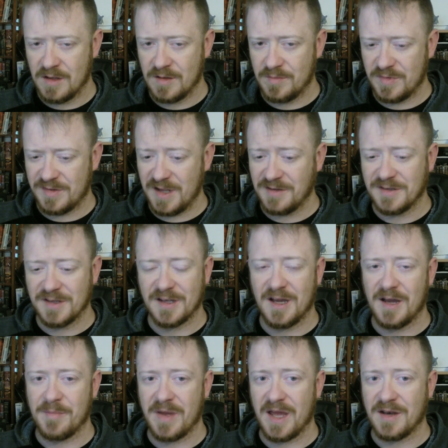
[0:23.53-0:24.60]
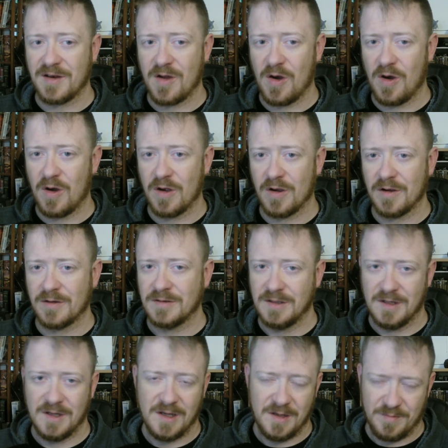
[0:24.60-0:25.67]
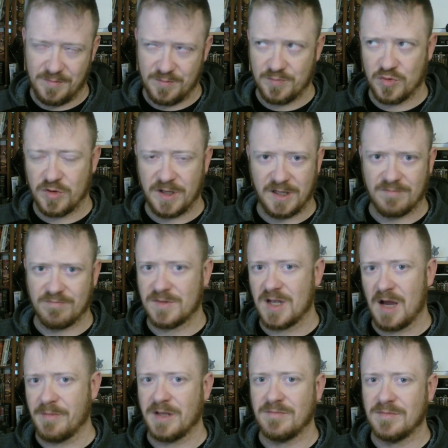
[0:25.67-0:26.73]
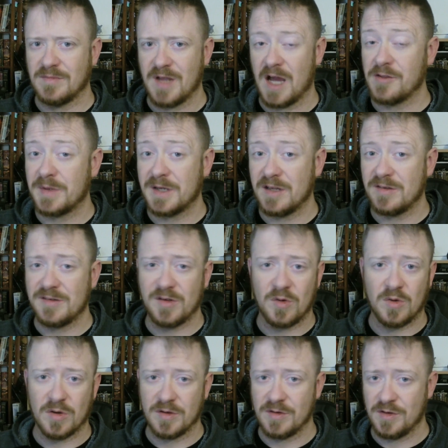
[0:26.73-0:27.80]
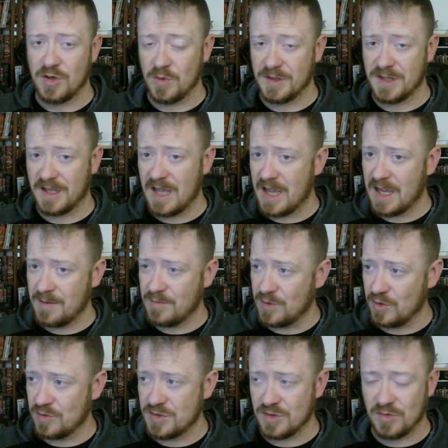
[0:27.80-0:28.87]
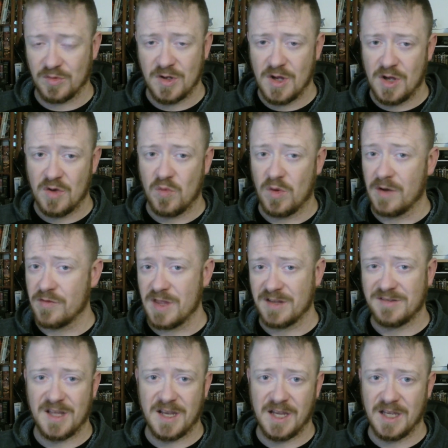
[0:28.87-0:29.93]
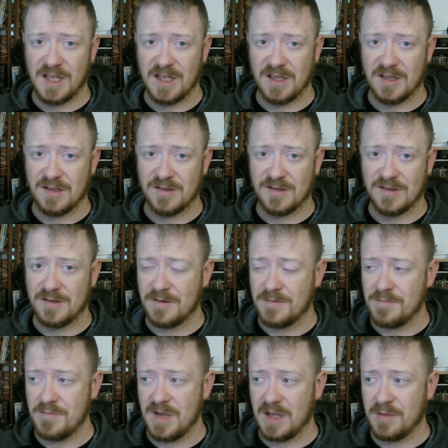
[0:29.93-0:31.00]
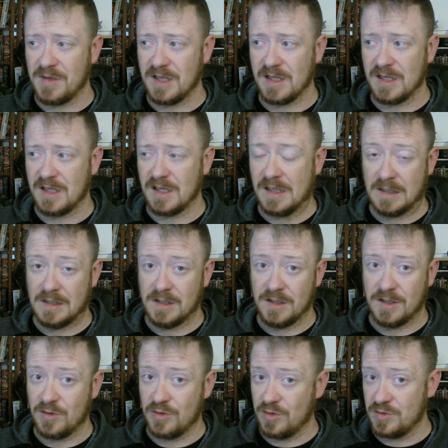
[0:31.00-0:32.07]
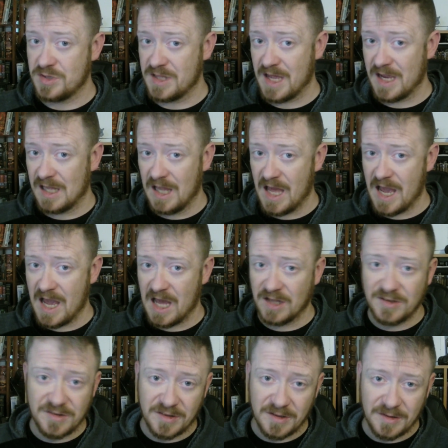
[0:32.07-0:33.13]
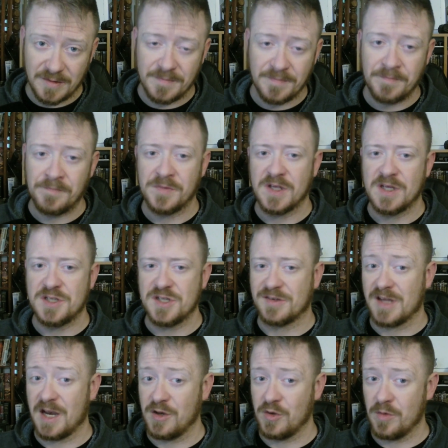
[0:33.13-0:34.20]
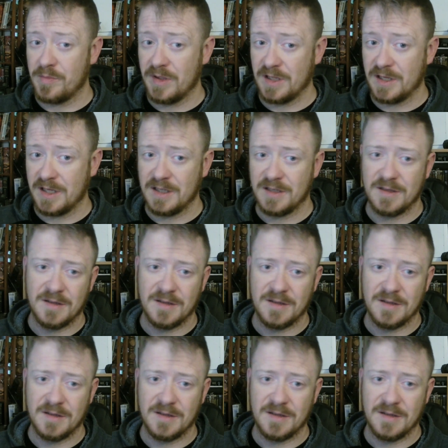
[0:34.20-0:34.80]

Mistakes in combat are pretty common, either because you're new at the game, new to whatever that setting is, maybe you're new to that class, just got a new ability.